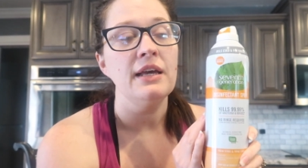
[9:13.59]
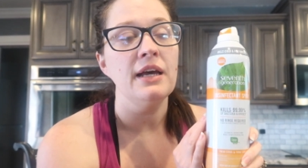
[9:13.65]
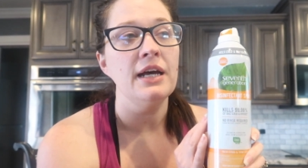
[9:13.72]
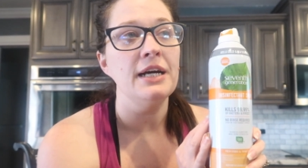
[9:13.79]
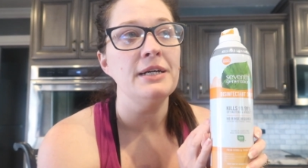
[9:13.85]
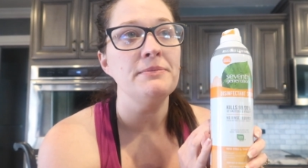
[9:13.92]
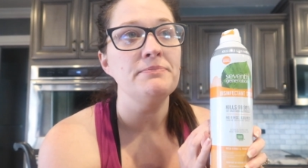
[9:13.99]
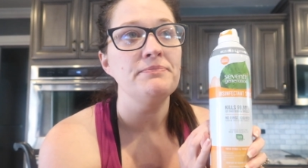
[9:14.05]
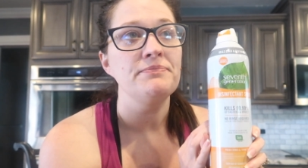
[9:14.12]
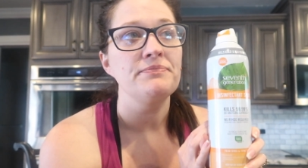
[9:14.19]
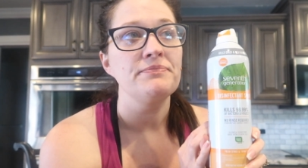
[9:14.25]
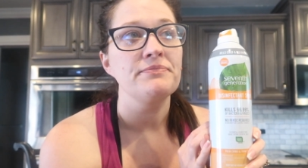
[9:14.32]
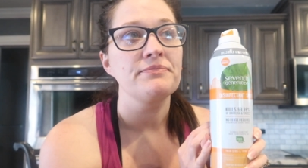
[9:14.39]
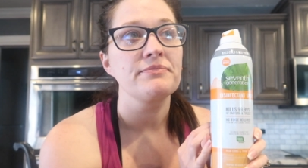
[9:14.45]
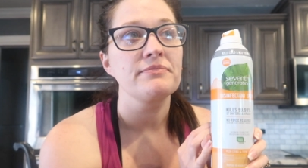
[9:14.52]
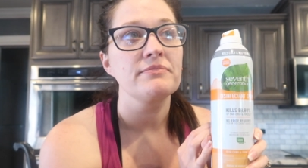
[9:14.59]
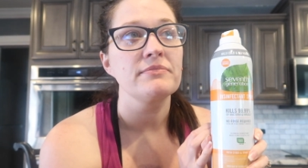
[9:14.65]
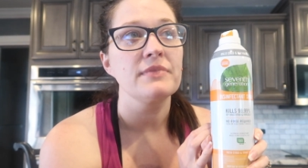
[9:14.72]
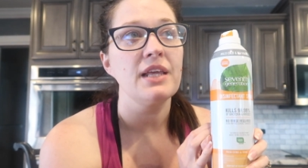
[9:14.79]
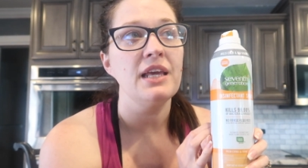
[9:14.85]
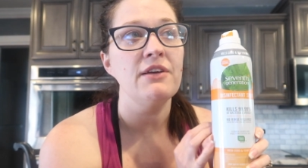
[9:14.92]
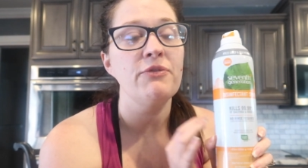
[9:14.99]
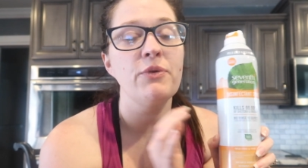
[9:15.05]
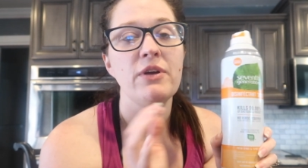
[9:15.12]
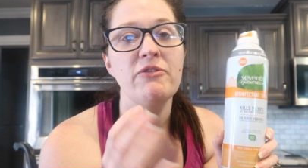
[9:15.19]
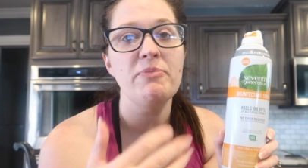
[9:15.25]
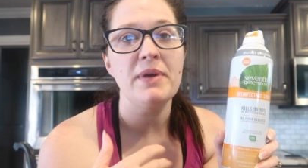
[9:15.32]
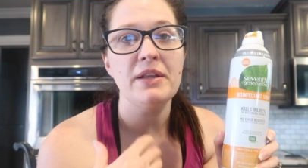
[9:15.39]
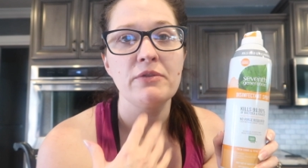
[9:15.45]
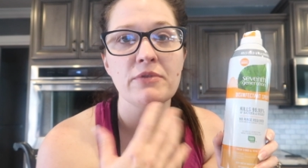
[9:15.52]
um, if
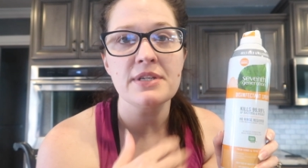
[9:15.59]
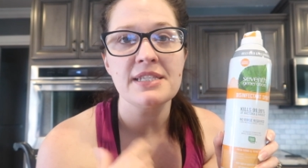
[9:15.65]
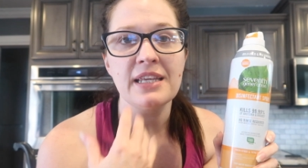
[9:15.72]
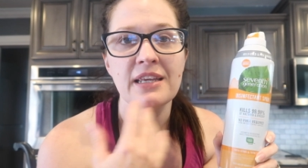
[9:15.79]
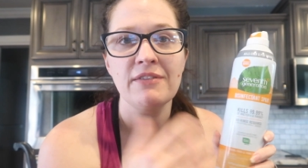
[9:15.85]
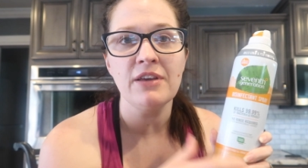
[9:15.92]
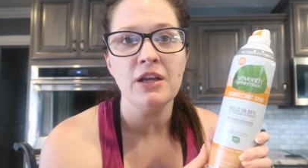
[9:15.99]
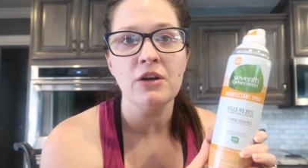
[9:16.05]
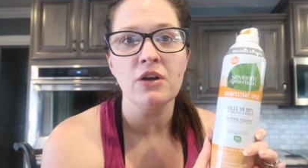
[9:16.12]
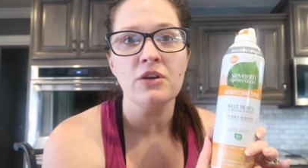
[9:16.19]
we've been receiving